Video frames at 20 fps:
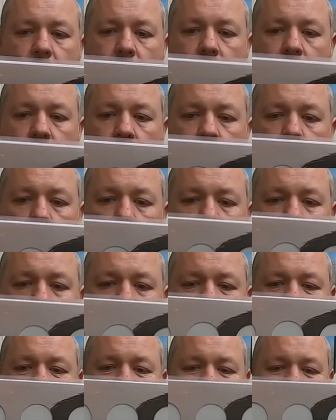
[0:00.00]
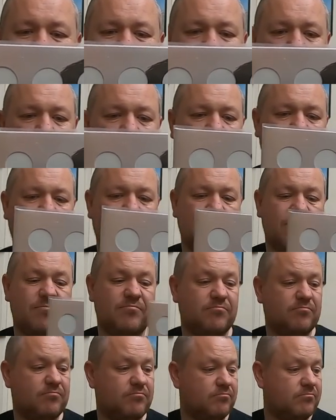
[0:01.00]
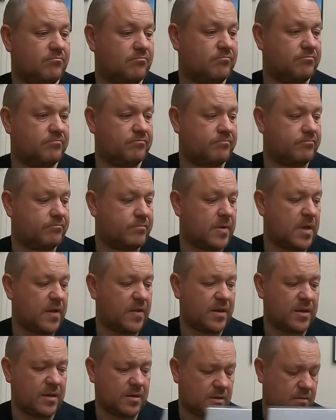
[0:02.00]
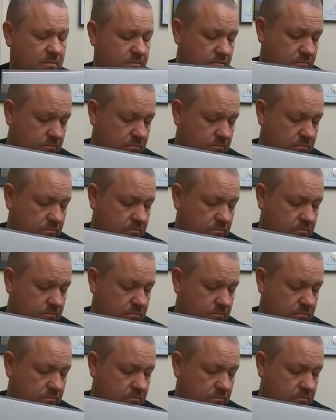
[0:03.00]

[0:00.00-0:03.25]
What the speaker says: Dallas Green, I think.